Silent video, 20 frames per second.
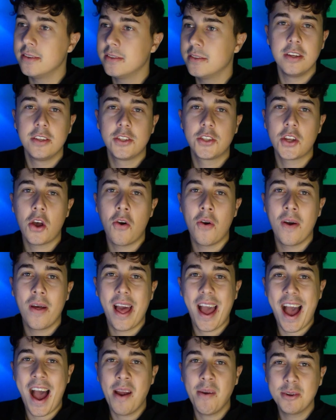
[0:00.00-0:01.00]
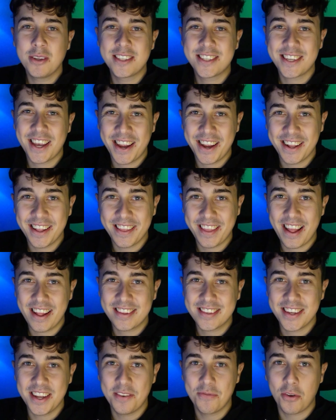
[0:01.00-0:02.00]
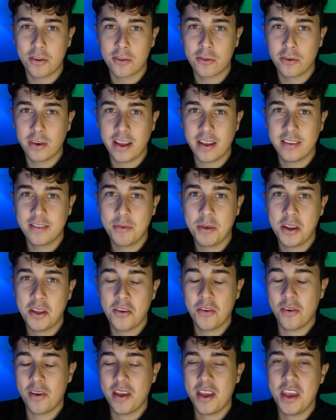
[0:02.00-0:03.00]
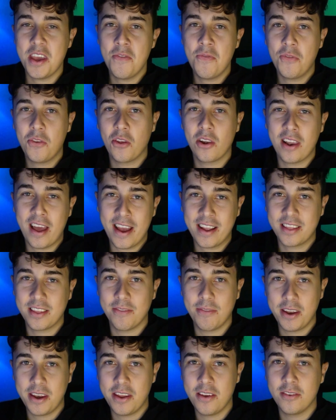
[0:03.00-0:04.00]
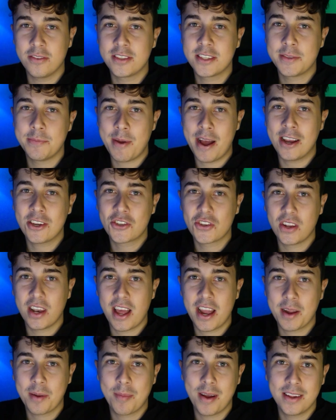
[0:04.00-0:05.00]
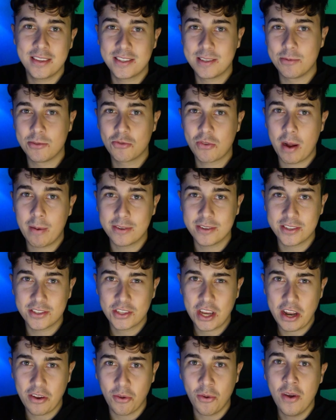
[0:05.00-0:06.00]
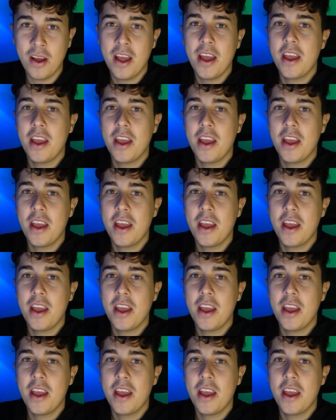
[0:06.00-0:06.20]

So I would say that's it for today's video. If you liked the video, smash the like button, subscribe to this channel.